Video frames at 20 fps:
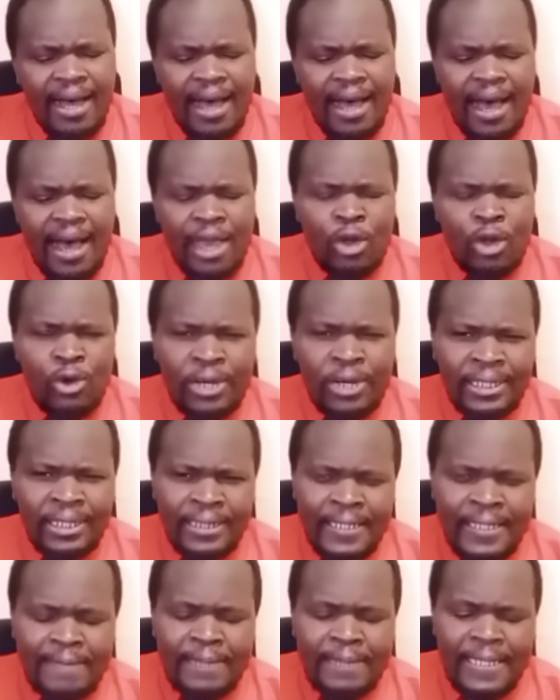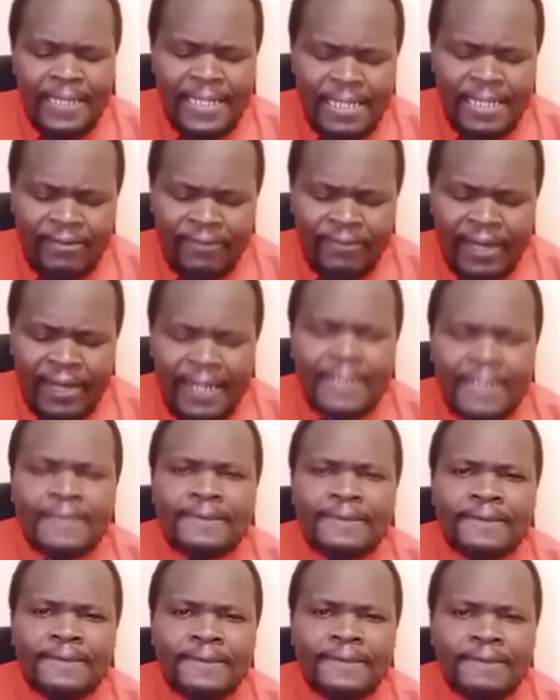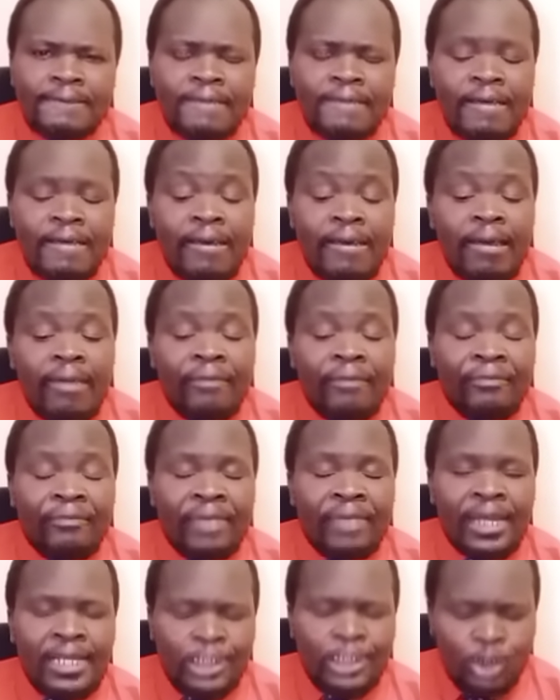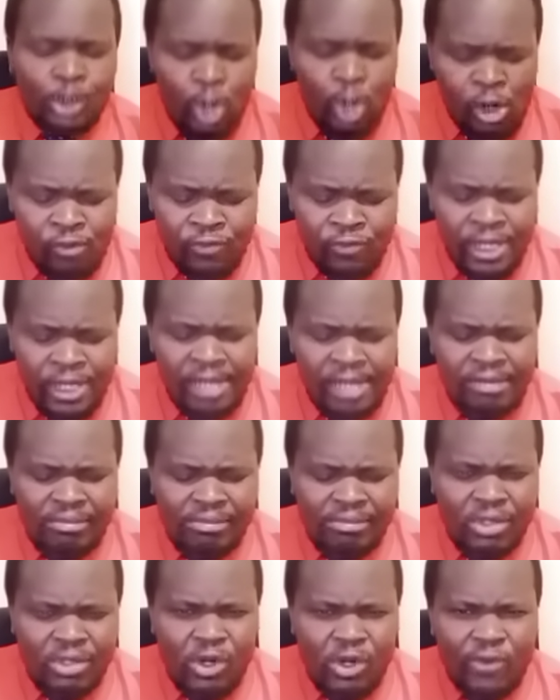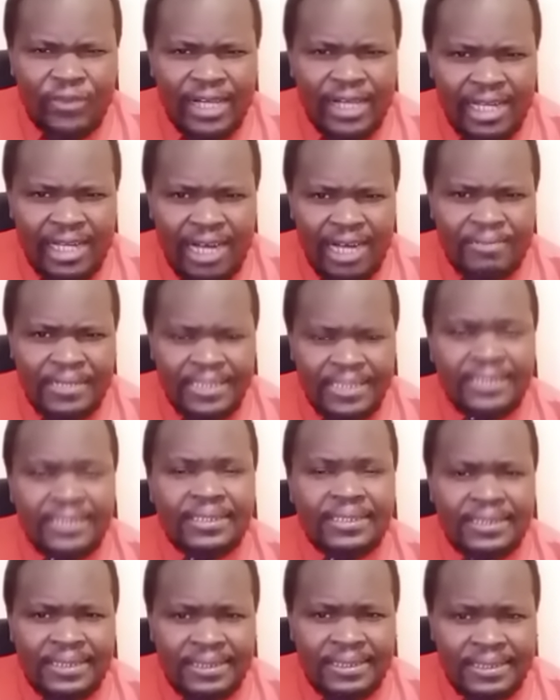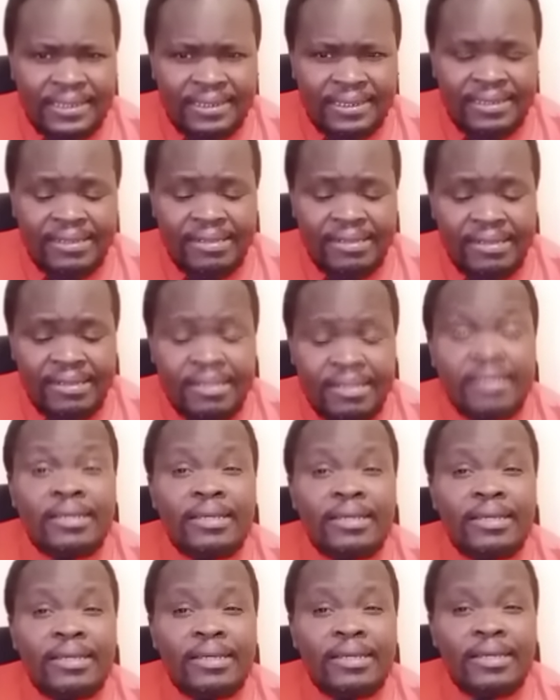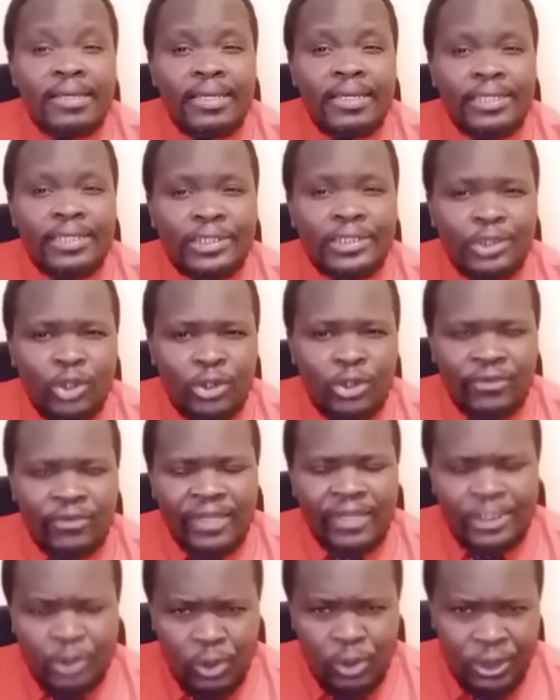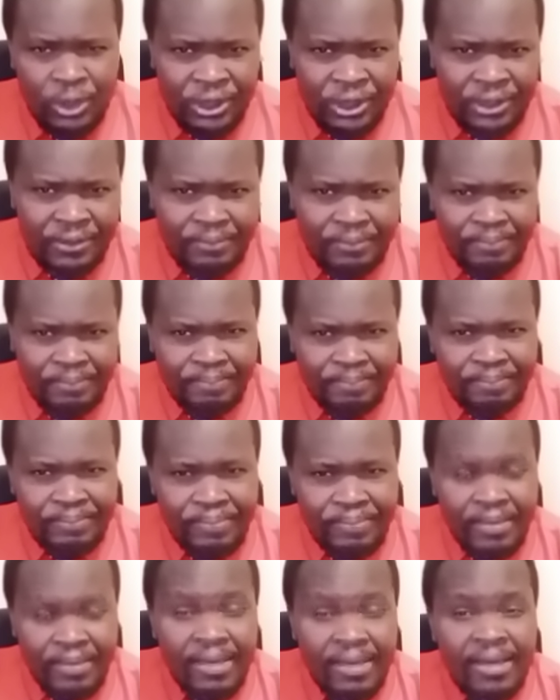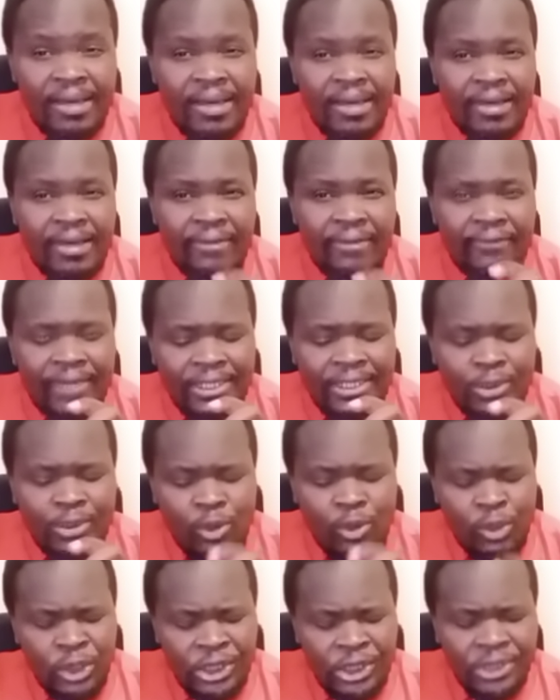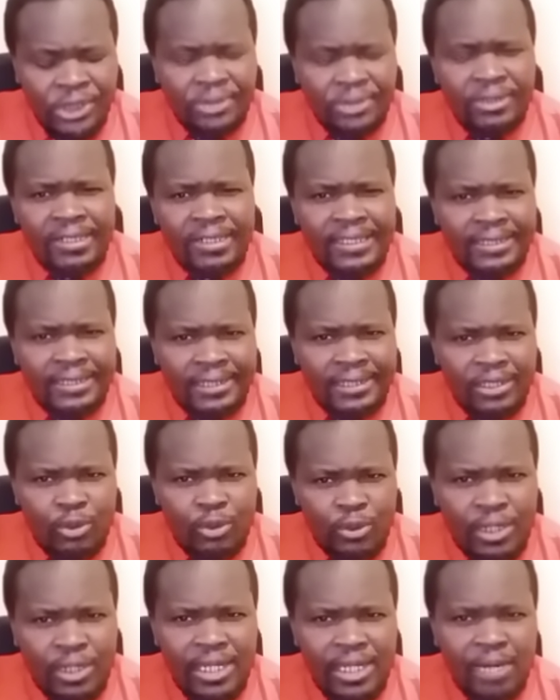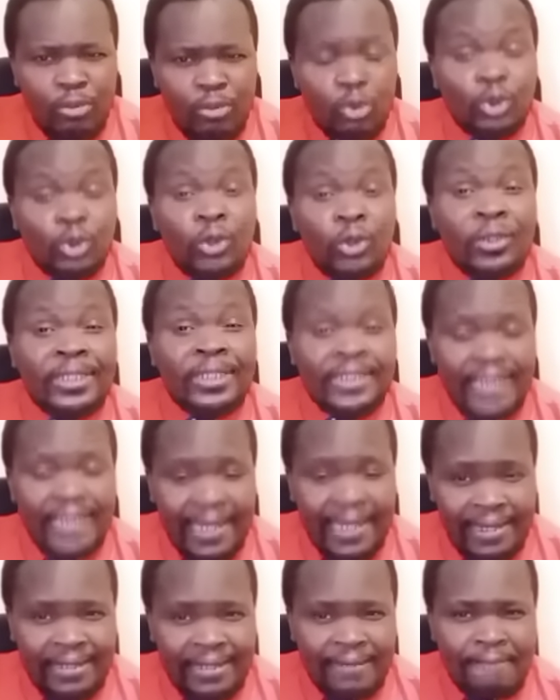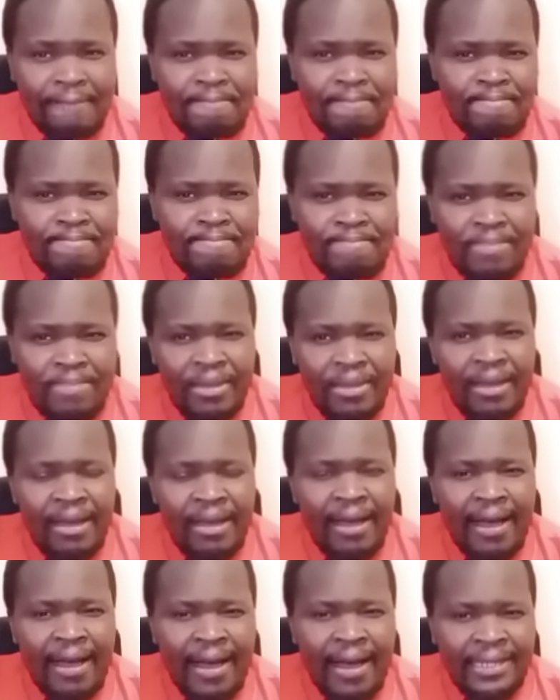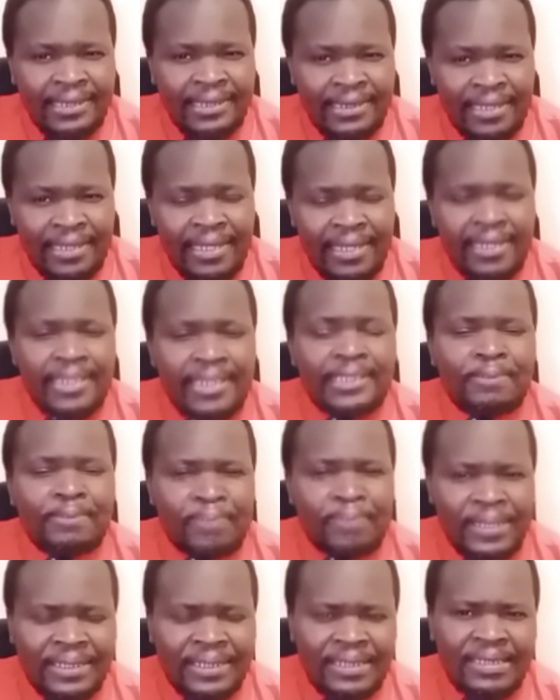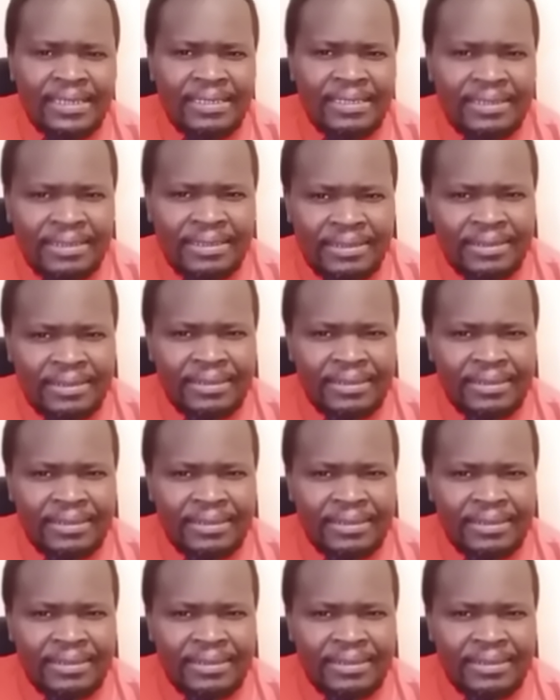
I honestly believe that the dissolving of the cabinet is not the solution. The solution is in William Ruto resigning as Kenya's president.